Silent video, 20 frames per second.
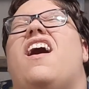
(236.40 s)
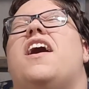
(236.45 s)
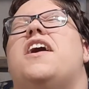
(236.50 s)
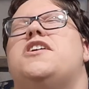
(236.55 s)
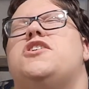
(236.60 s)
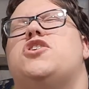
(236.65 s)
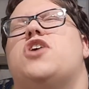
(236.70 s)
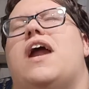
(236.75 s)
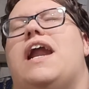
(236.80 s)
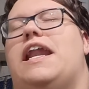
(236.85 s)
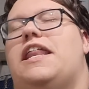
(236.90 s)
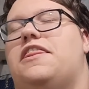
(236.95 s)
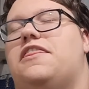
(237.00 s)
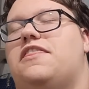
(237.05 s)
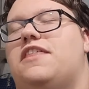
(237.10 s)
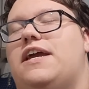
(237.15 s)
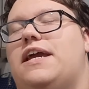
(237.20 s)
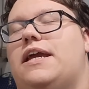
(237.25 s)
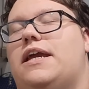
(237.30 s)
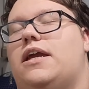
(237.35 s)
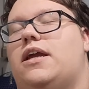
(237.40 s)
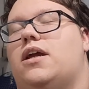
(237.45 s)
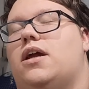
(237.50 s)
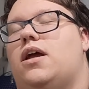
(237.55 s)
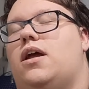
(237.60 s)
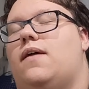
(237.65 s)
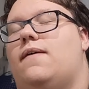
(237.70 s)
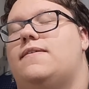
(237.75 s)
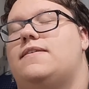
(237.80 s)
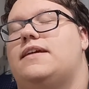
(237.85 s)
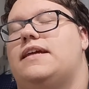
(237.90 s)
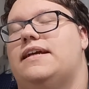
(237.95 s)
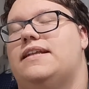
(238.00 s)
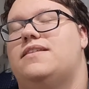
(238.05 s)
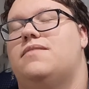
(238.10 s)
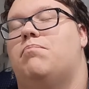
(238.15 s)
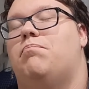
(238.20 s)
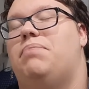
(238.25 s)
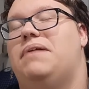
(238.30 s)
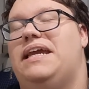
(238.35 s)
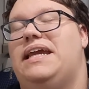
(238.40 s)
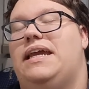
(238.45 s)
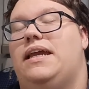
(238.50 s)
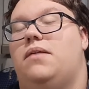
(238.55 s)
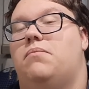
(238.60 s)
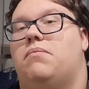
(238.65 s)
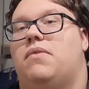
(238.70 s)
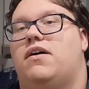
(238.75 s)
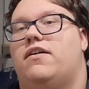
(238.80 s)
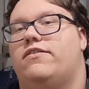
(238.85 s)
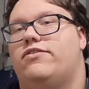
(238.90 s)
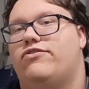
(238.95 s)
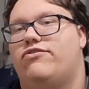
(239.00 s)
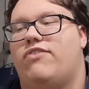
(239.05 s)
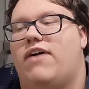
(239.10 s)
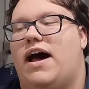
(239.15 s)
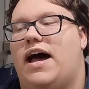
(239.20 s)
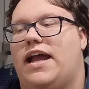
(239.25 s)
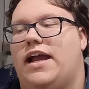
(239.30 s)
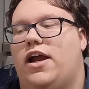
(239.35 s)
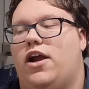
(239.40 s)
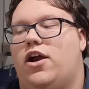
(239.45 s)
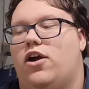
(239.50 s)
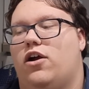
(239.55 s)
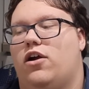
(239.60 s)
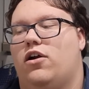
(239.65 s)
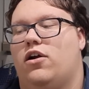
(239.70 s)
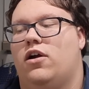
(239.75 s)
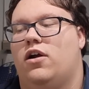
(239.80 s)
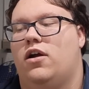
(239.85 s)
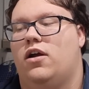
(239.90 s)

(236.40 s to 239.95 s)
trying to think. Let's see, it's Beam, Fire,